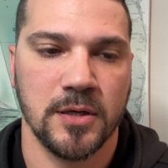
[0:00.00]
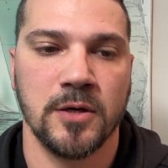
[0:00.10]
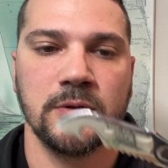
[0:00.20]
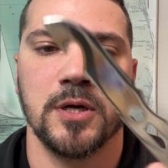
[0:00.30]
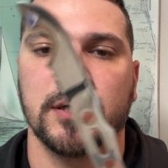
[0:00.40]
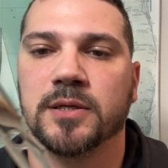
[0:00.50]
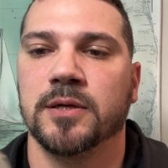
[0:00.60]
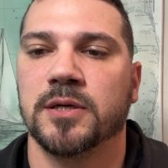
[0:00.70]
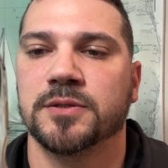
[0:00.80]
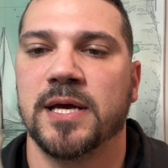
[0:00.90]
Oh, look, it
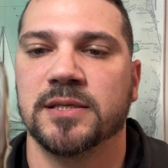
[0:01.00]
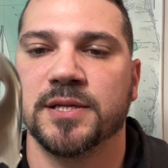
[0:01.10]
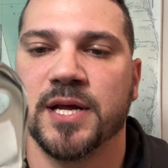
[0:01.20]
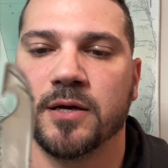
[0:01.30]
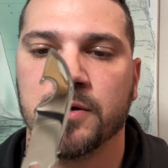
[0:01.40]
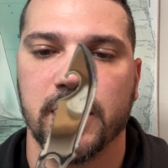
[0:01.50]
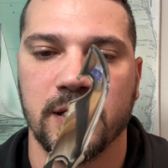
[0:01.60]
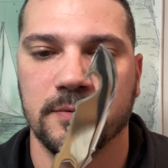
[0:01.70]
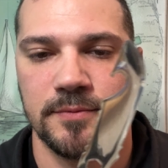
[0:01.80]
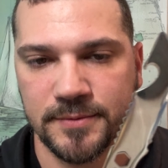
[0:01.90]
also has a nut.
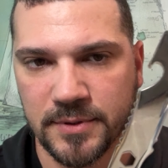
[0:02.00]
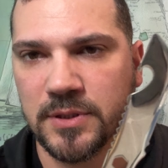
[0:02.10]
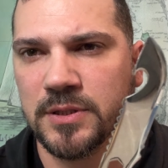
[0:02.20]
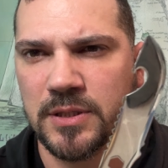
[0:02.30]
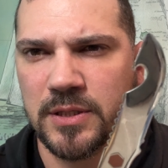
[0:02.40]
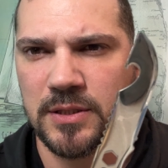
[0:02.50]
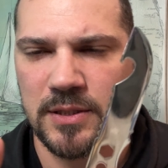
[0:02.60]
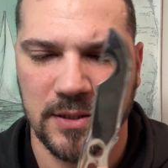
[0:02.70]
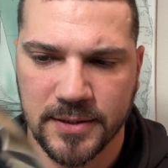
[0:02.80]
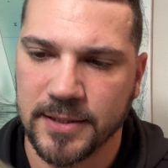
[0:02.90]
Okay.
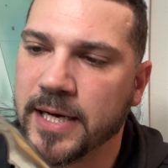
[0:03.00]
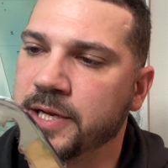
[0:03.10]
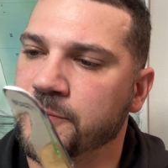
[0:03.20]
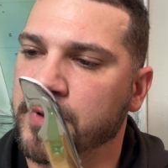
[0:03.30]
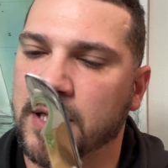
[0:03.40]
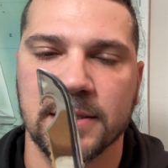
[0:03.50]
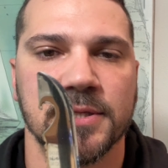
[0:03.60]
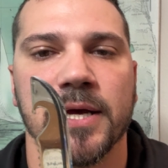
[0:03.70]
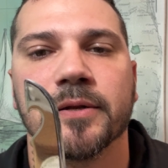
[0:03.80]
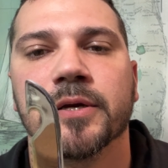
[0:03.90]
I didn't realize
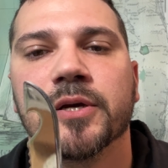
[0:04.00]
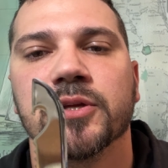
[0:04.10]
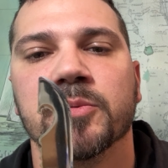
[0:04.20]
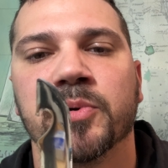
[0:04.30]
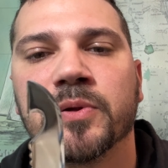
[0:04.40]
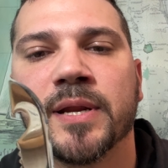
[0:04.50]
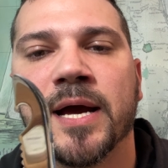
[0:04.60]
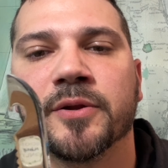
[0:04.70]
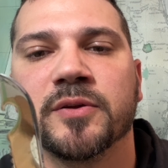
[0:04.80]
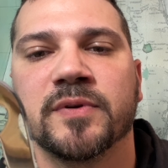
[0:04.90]
that. You pull it
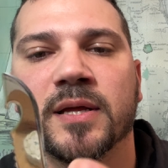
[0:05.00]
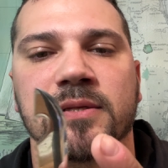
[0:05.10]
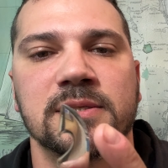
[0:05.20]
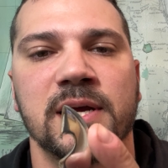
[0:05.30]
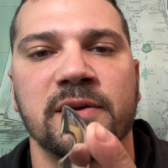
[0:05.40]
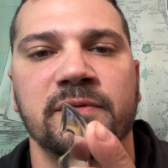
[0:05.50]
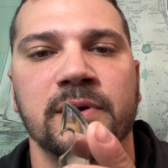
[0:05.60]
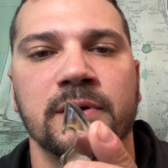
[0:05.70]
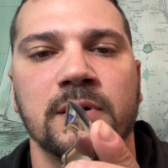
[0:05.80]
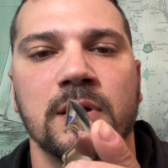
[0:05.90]
out and you've got this knife
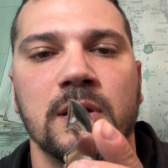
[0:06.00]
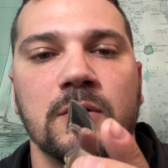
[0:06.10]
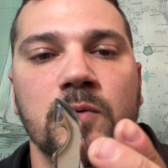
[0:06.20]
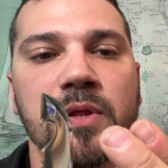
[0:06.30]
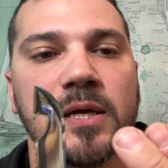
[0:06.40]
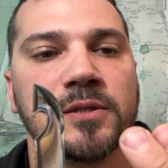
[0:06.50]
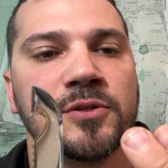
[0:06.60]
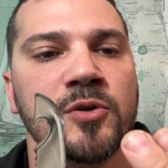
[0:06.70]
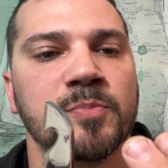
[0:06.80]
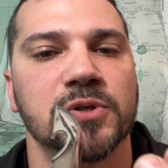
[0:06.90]
here with a
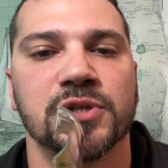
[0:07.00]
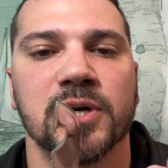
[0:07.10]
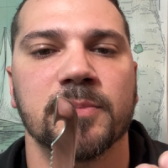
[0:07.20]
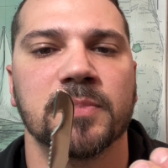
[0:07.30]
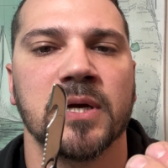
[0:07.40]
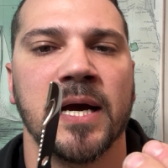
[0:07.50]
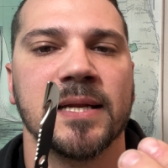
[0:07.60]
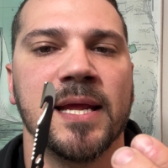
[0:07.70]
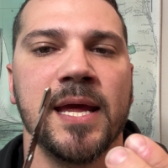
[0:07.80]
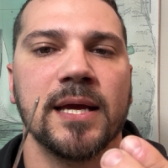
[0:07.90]
super sharp.
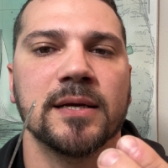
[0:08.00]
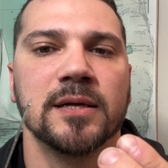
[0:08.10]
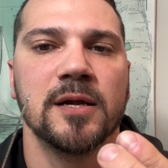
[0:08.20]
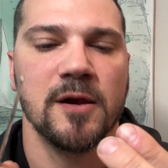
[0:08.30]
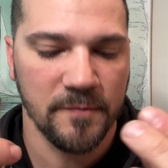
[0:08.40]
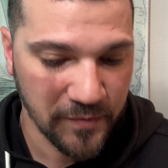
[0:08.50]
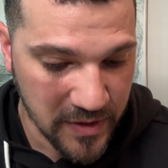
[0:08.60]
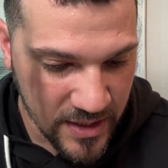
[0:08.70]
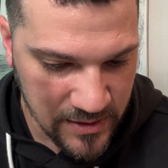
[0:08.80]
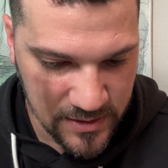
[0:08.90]
God dang.
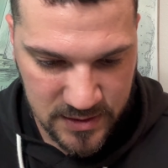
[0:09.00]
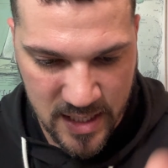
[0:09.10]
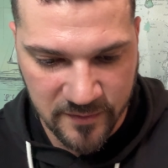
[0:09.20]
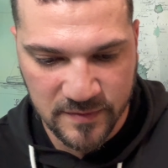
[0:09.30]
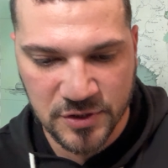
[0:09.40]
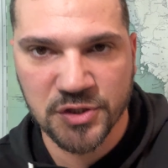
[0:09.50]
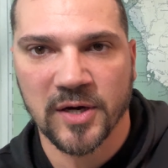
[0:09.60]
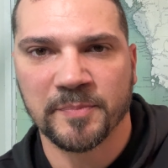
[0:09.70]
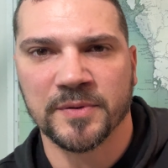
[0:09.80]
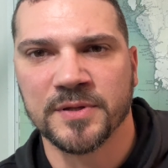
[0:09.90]
This knife is
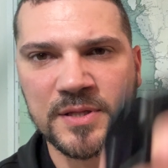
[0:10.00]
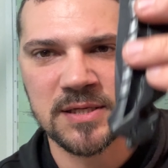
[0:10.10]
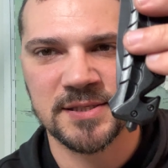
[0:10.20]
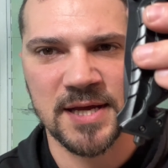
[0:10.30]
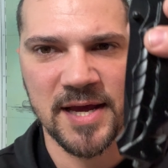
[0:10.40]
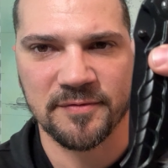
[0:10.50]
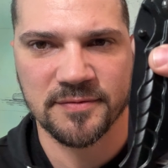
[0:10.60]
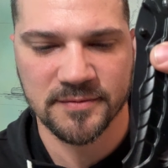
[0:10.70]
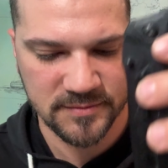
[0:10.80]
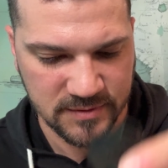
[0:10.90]
sharper than this
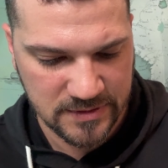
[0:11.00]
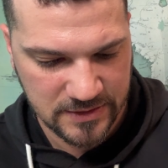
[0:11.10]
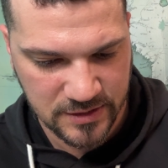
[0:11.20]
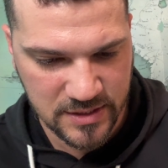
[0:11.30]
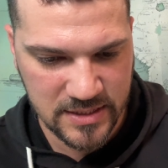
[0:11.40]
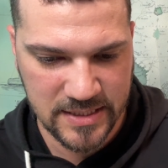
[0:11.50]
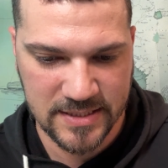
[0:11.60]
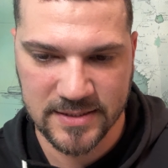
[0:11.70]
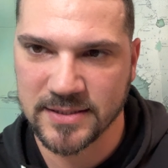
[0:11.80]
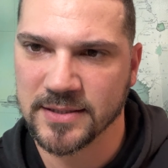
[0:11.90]
knife.
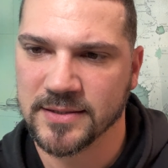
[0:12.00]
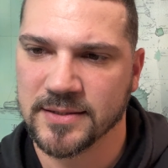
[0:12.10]
Jeez.